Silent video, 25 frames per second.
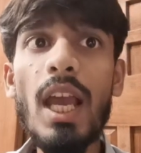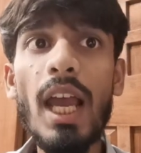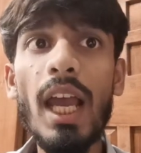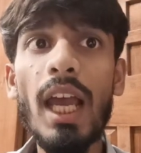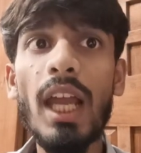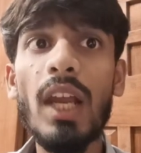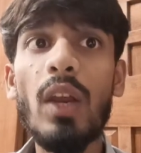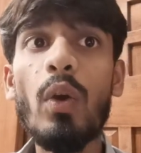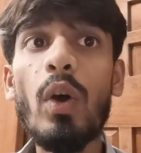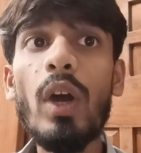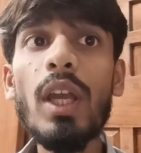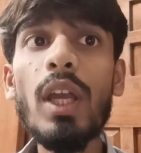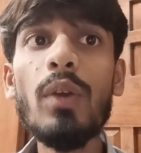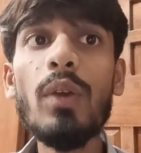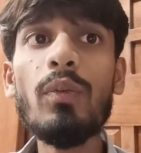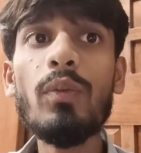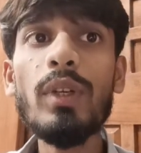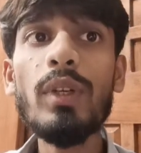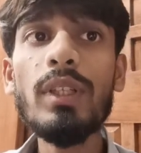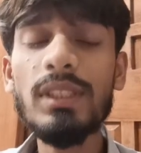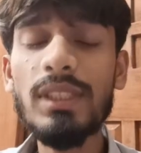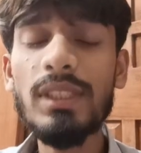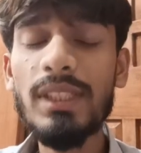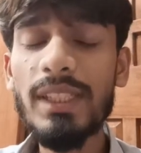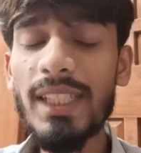allowing
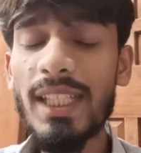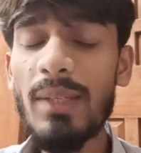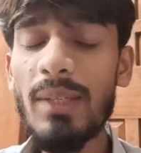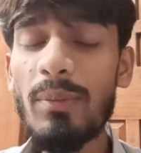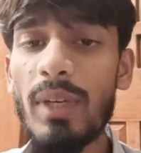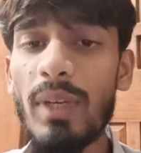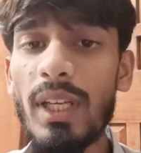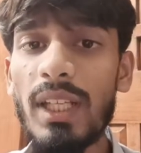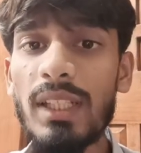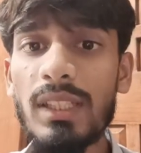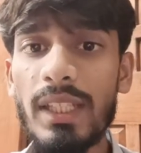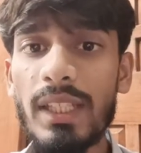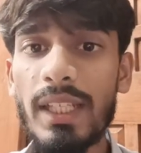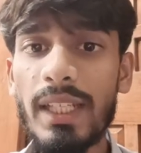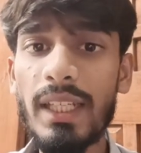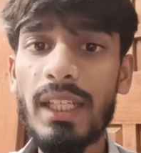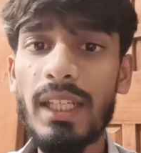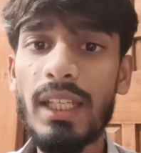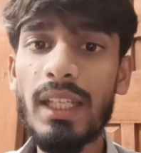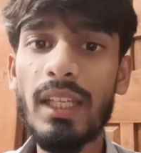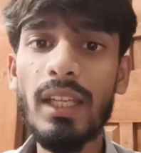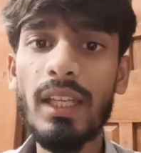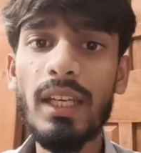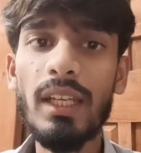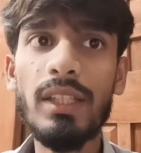for seamless
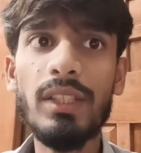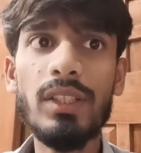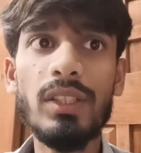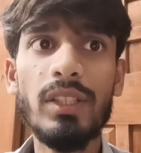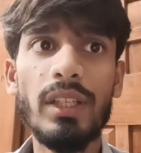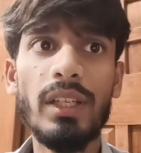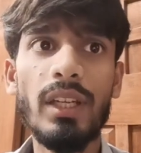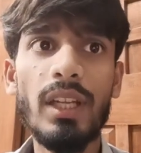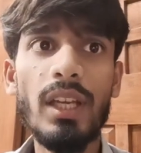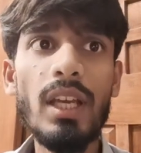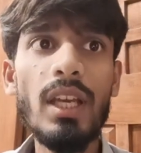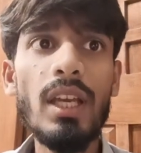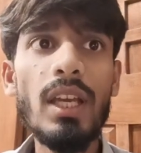integration